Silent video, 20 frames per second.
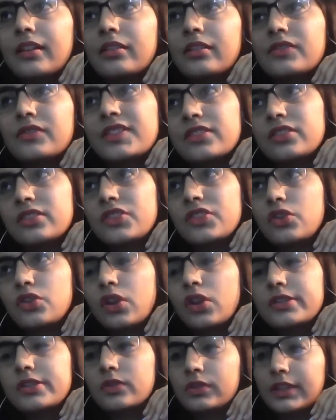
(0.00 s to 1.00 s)
research
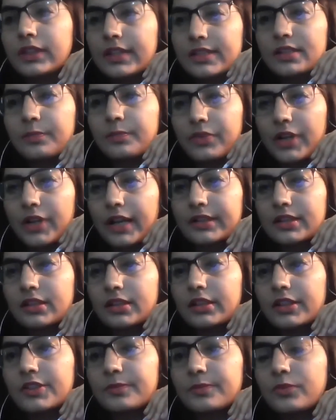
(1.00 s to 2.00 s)
also needs the
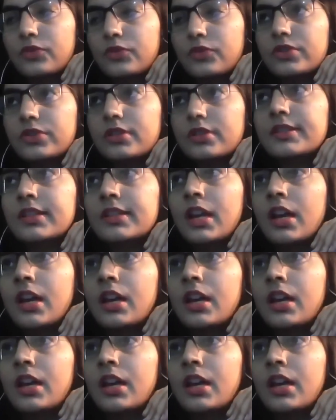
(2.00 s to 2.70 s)
practical exposures.